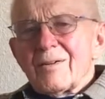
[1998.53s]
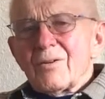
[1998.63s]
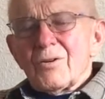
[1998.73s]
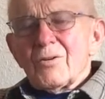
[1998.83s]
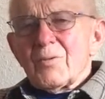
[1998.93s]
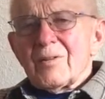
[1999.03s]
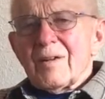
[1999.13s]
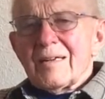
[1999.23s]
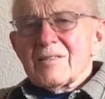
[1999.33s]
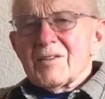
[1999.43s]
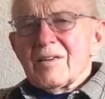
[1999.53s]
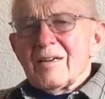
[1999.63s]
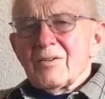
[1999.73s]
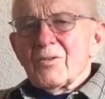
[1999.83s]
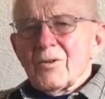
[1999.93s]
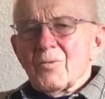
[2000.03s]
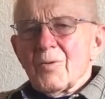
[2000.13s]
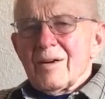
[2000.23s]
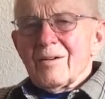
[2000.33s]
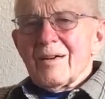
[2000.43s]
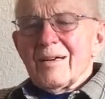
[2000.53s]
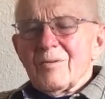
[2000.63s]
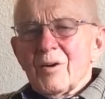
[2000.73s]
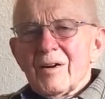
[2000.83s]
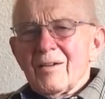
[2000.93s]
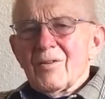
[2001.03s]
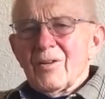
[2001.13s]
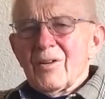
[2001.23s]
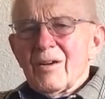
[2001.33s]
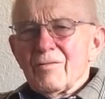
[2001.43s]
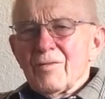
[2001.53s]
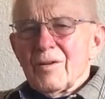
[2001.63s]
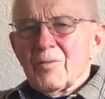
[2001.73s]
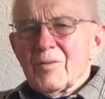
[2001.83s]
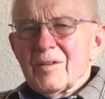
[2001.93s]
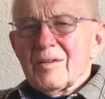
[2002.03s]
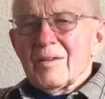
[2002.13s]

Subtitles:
cook with cast iron cookware, and we're having a lot of fun with it.